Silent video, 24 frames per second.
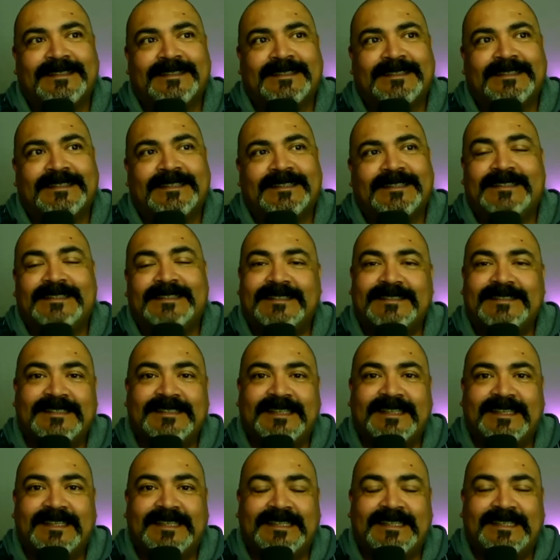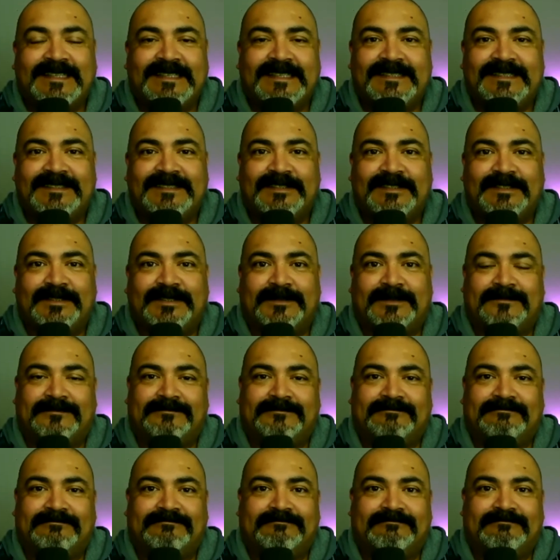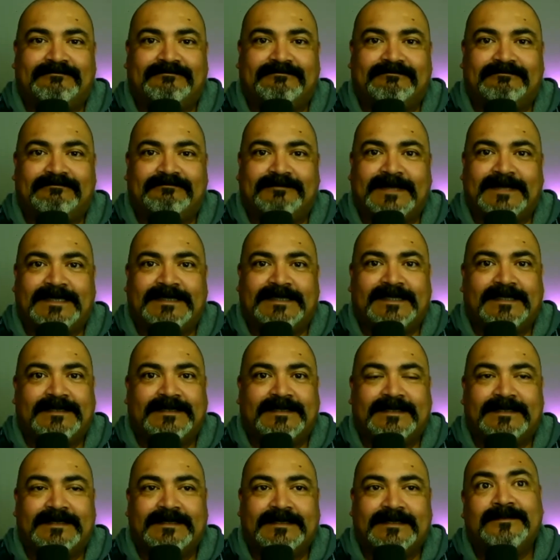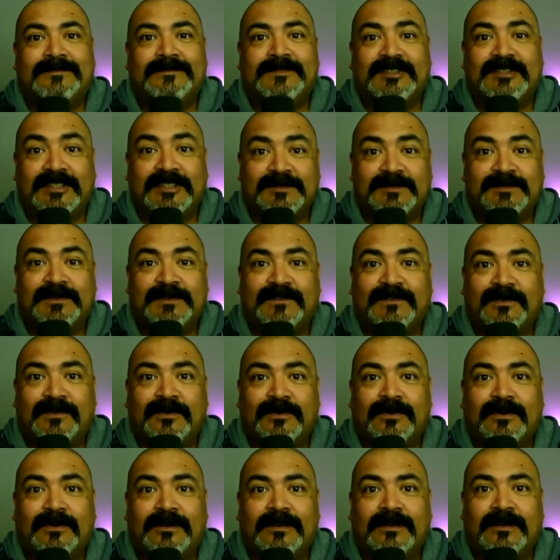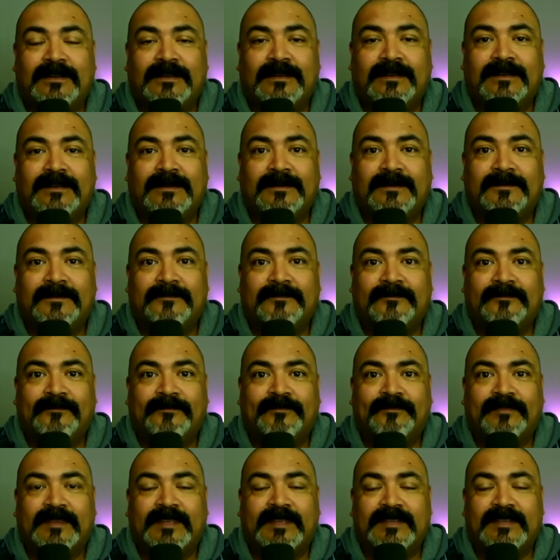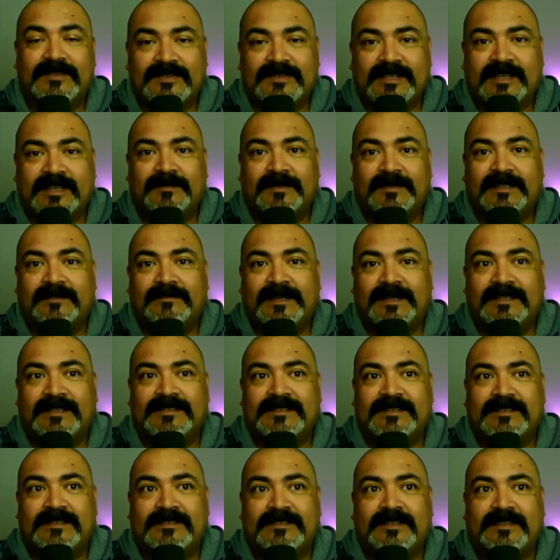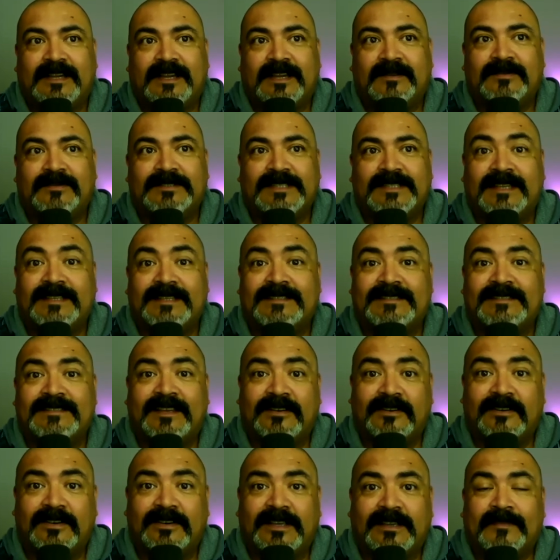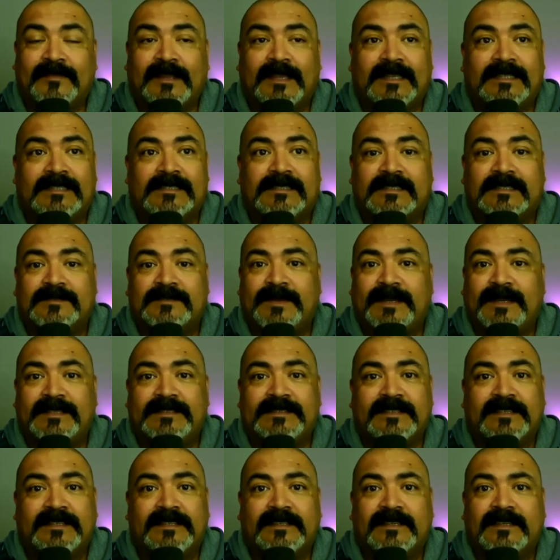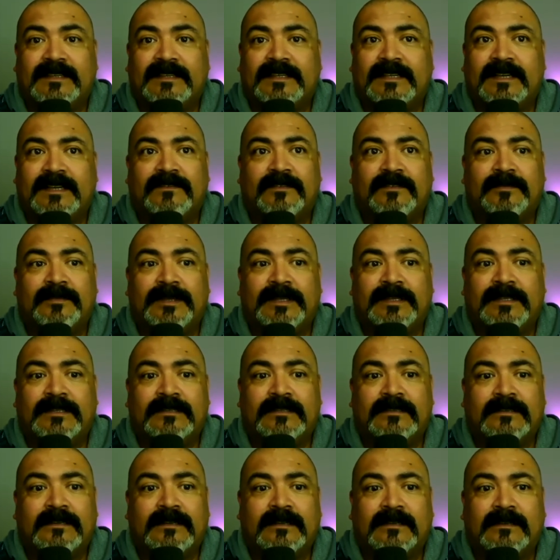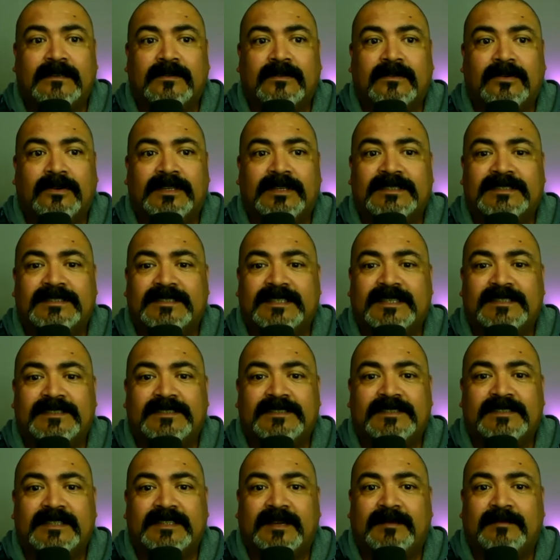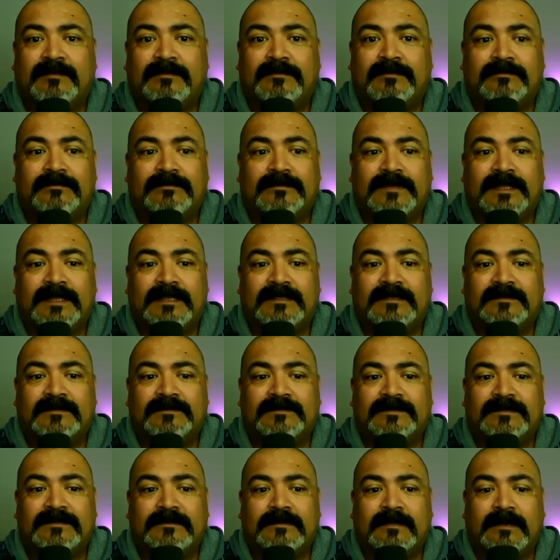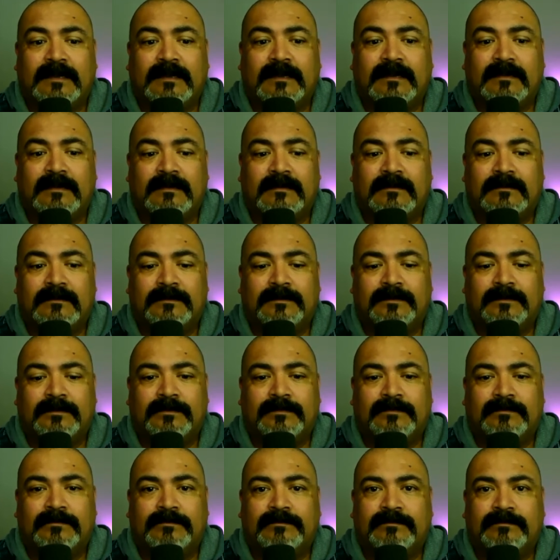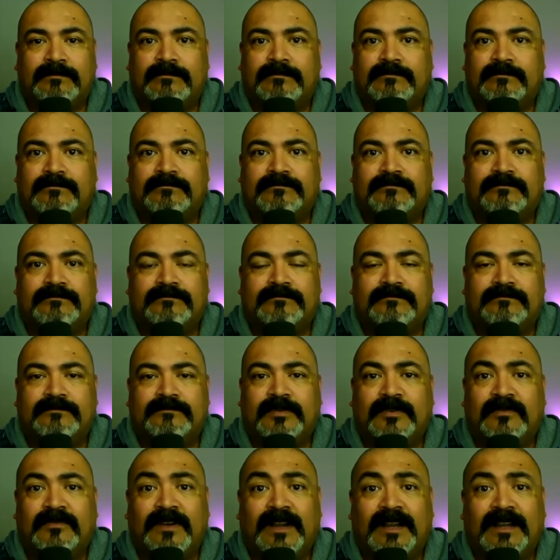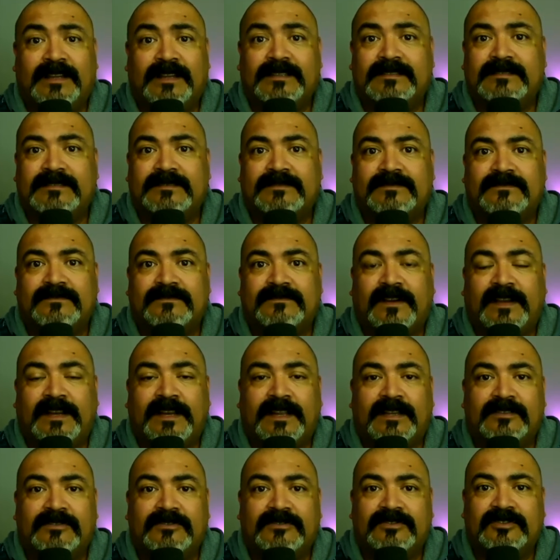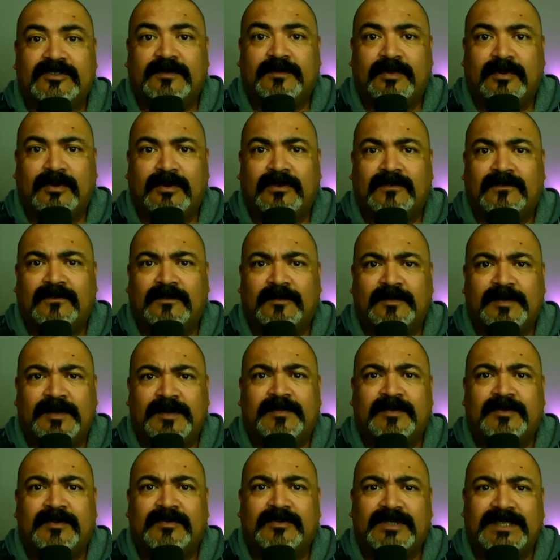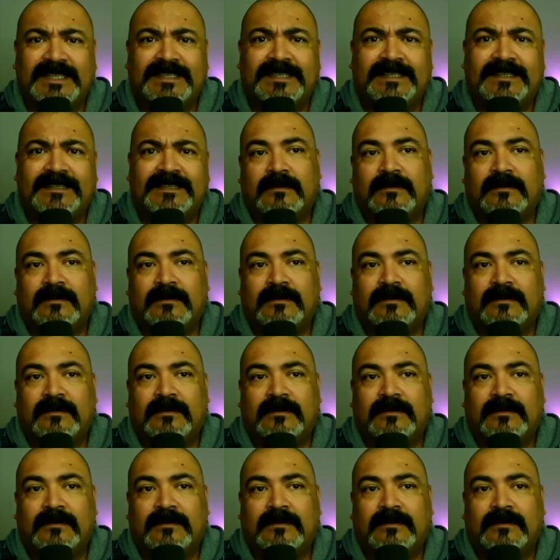It doesn't get any easier. It doesn't. Just before you sent me the message, I was at Centerlink. It's basically a government organization that um, provides financial support for people who need it.